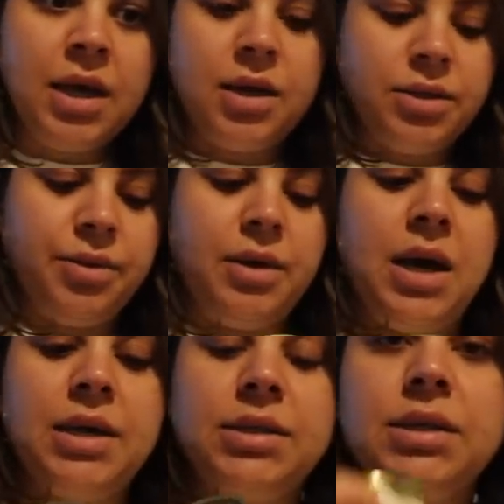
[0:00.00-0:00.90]
Also
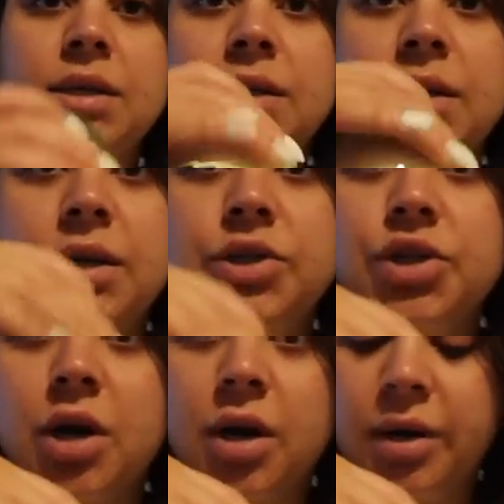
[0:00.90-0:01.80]
got a
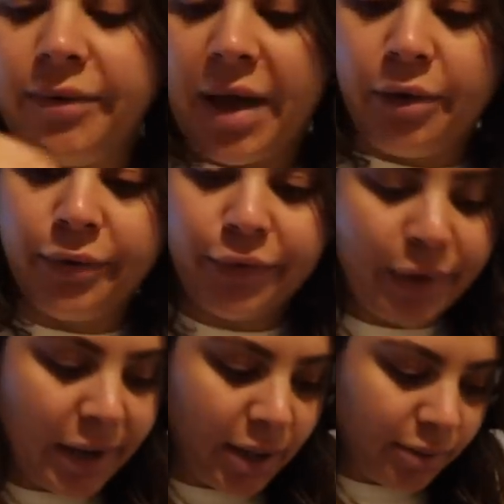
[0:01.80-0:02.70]
jar of
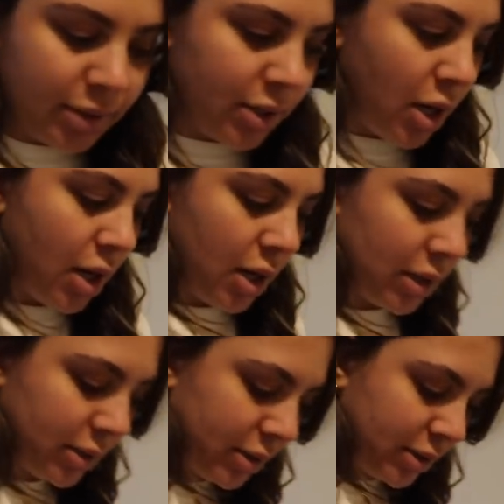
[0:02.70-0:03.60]
Alfredo
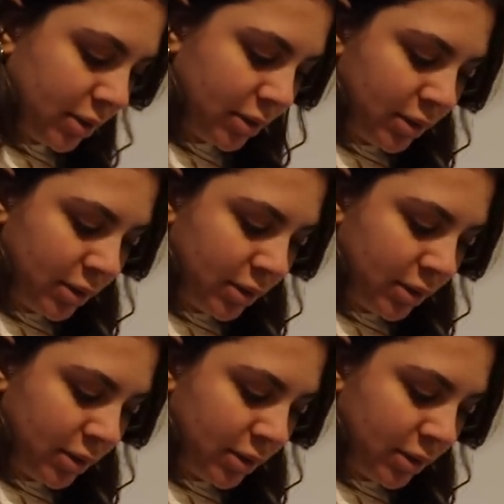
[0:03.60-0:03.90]
sauce.